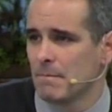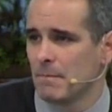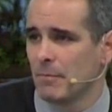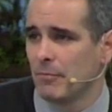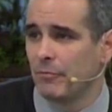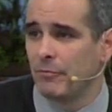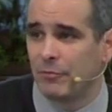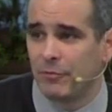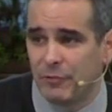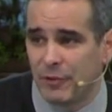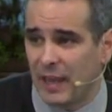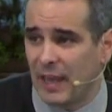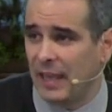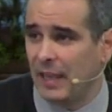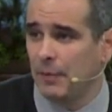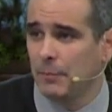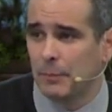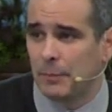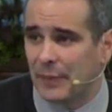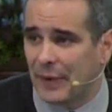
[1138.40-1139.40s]

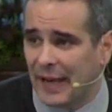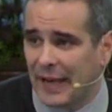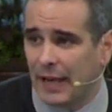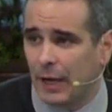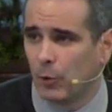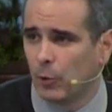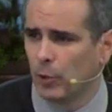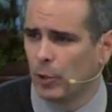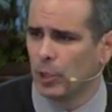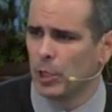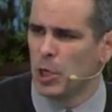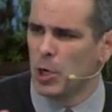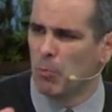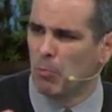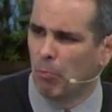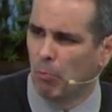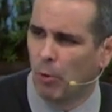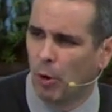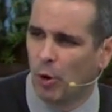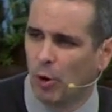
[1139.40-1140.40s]
Fame, power,
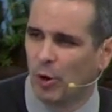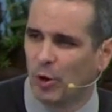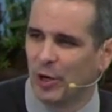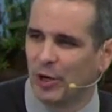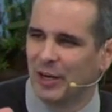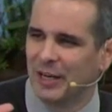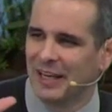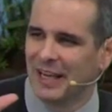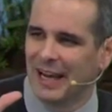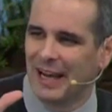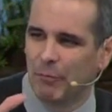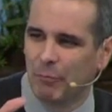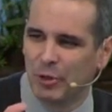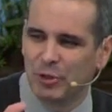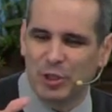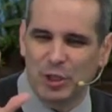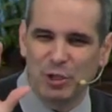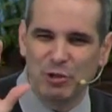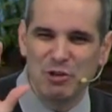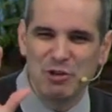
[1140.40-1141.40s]
more and more.
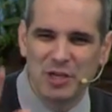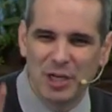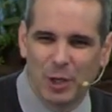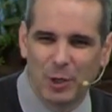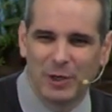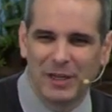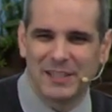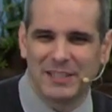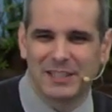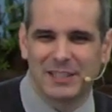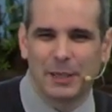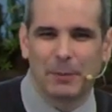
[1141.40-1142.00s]
Do you notice the